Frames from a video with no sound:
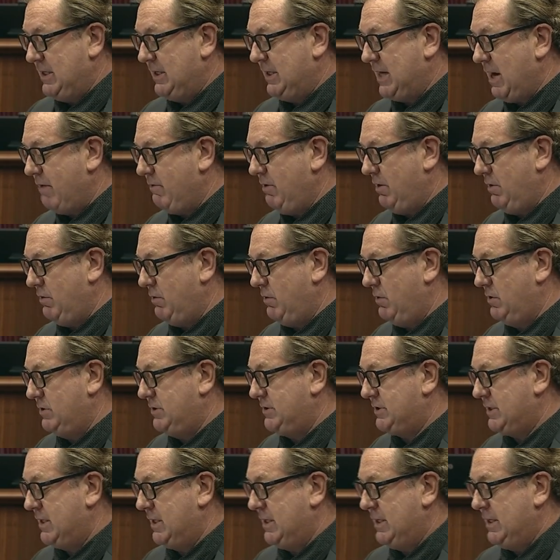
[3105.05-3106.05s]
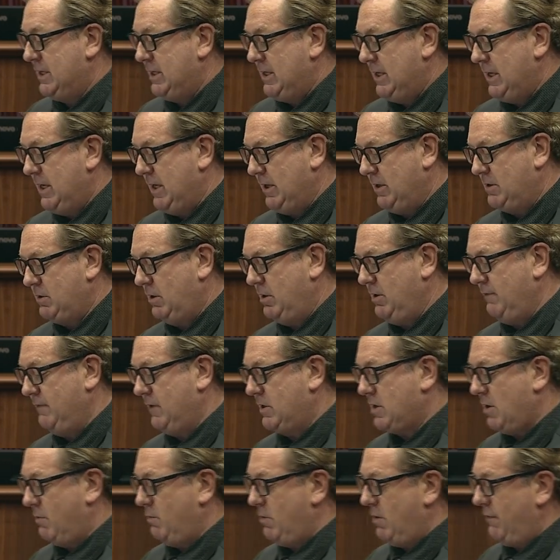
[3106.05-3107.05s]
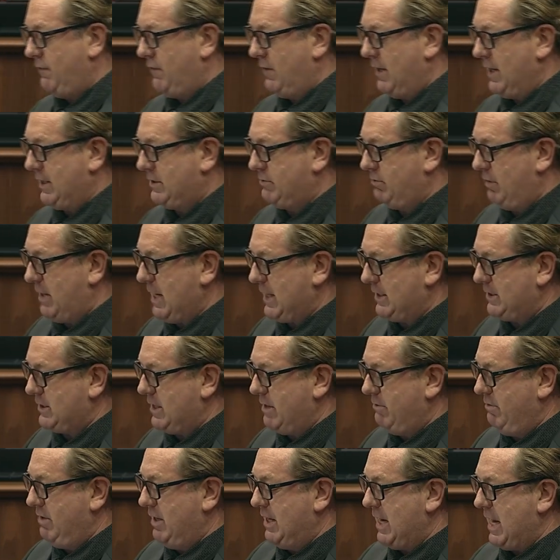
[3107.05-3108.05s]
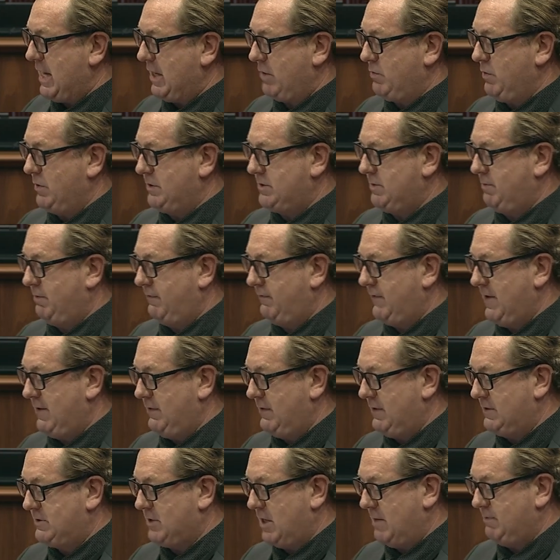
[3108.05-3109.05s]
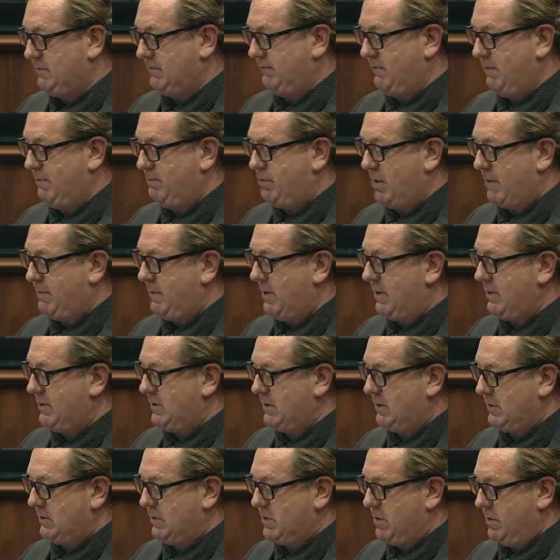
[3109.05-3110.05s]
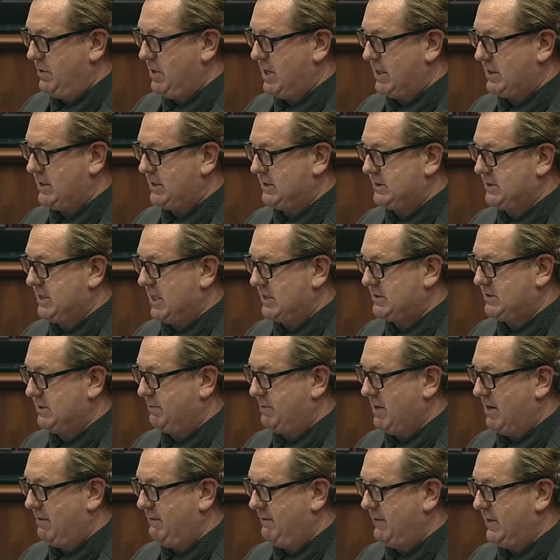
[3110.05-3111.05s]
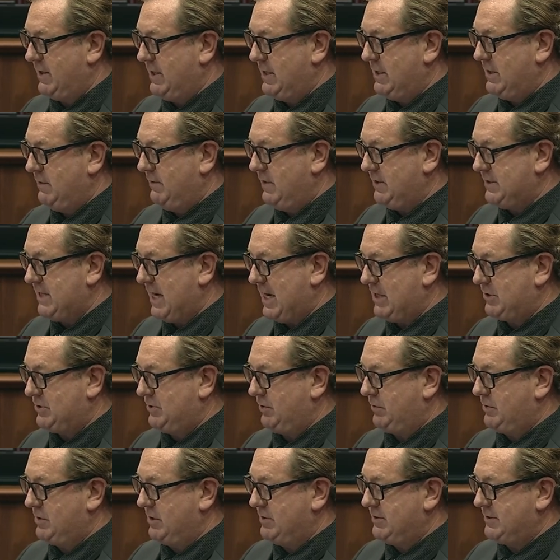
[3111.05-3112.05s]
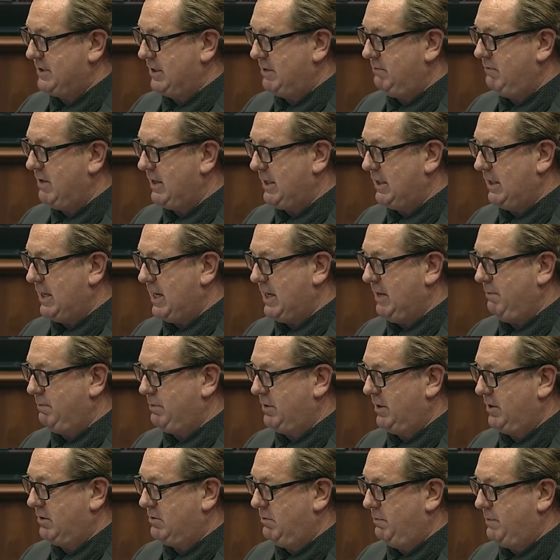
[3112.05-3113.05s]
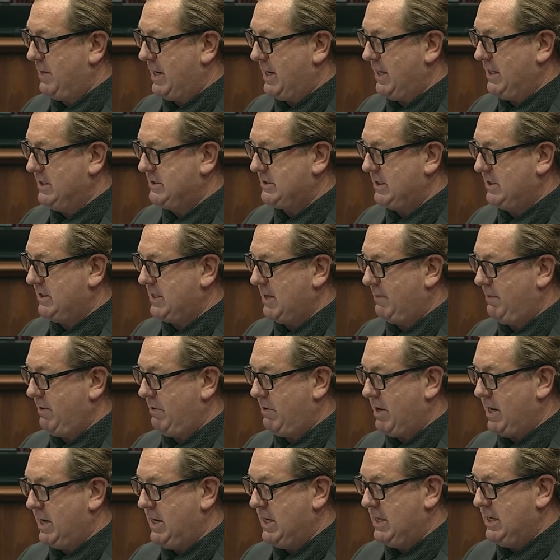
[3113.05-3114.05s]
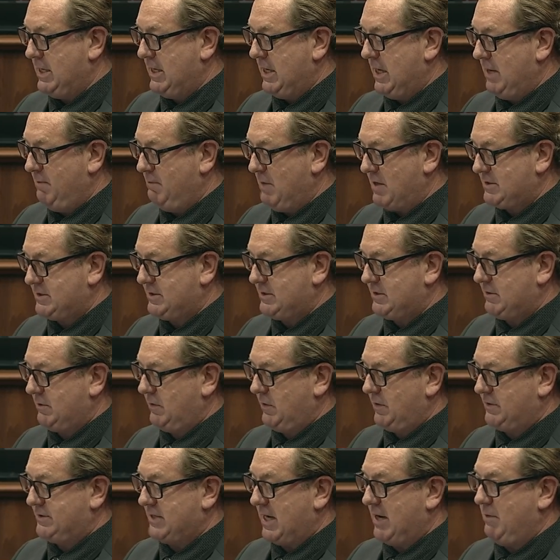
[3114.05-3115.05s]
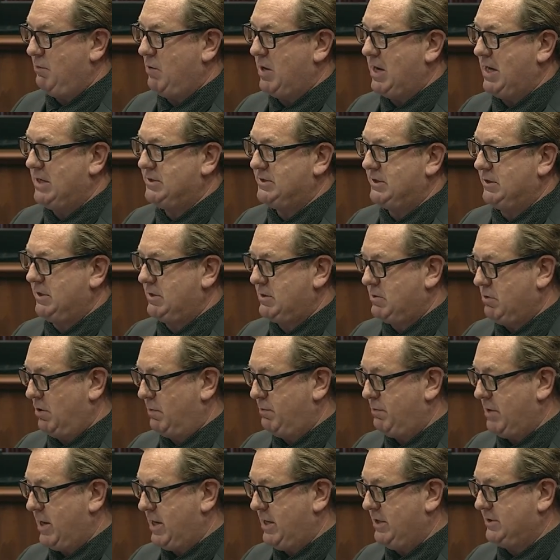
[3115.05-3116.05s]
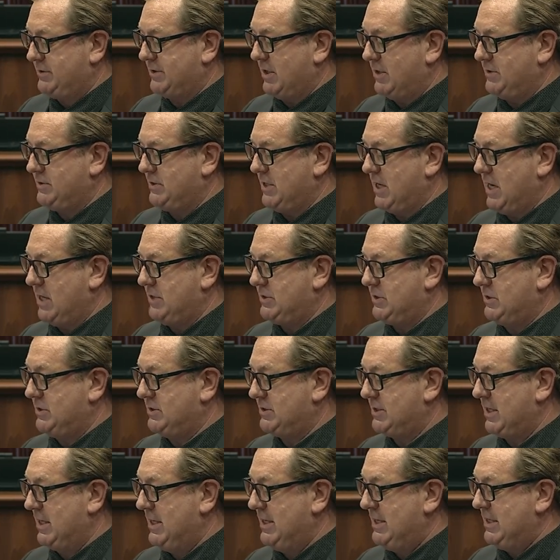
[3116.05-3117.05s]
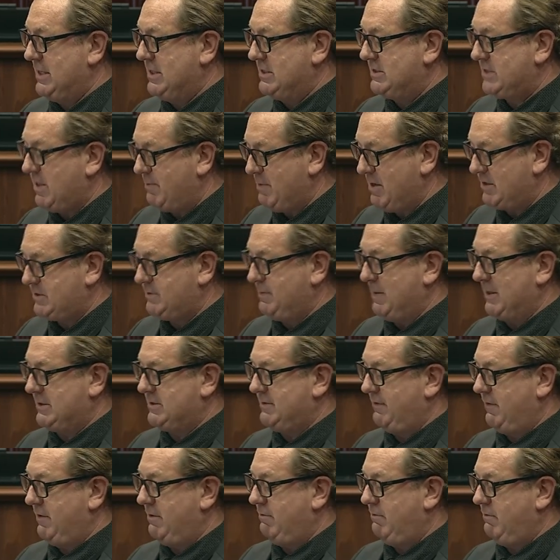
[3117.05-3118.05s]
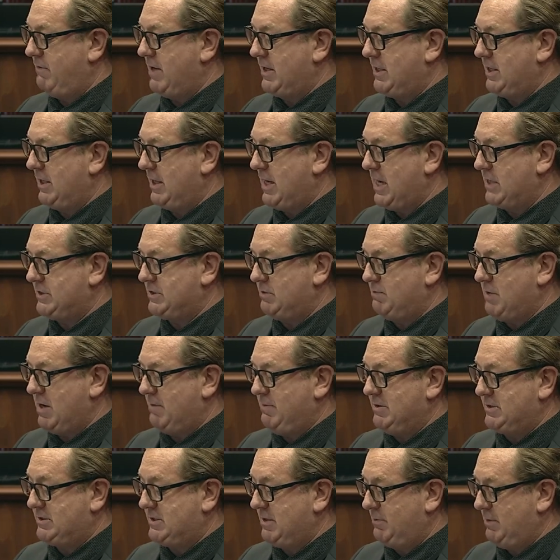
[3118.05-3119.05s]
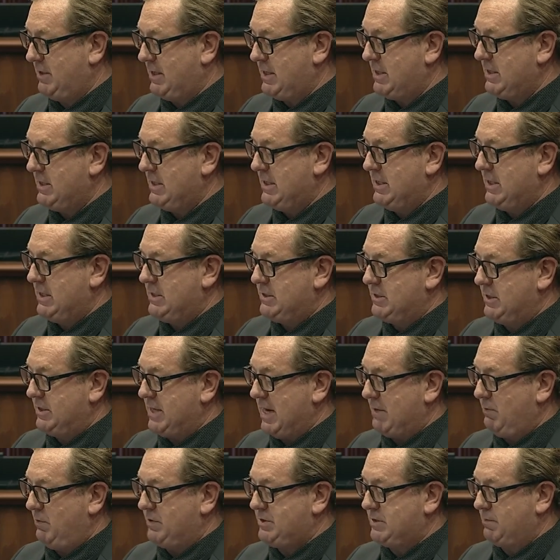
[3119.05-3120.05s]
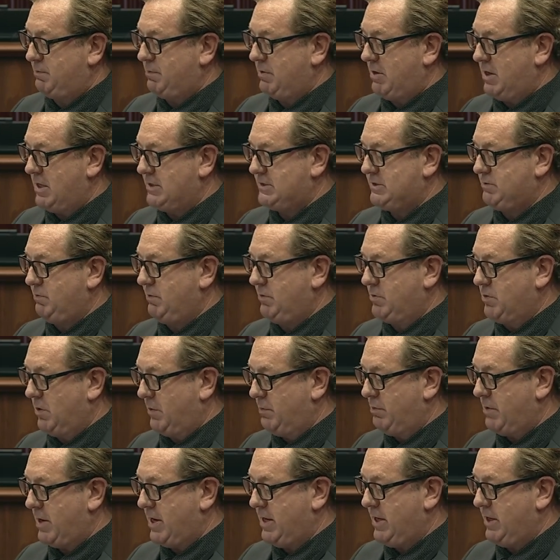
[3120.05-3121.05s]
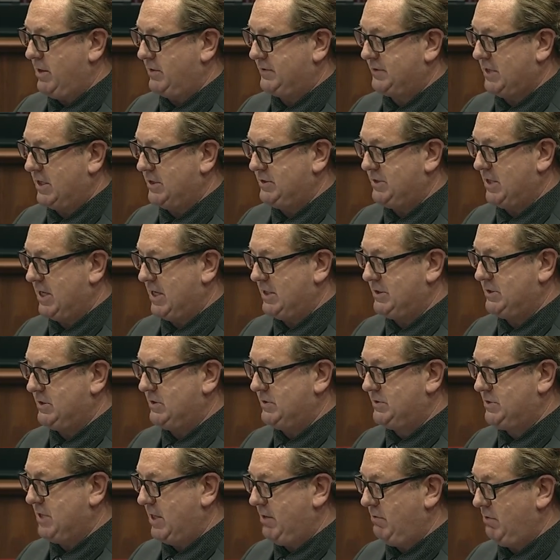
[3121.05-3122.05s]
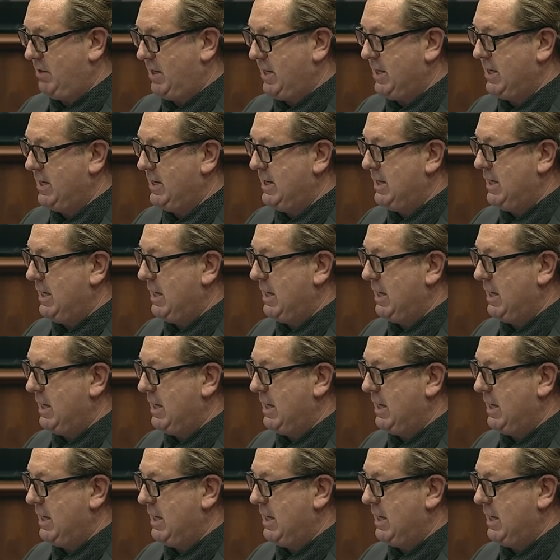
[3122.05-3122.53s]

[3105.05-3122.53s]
Current laws, including the Commonwealth Electoral Act, are inadequate to prevent the types of improper conduct discussed above. This House should consider regulating political parties in WA in much the same way as incorporated associations. Some aspects of the regulation may be similar to that which applies to incorporated associations generally.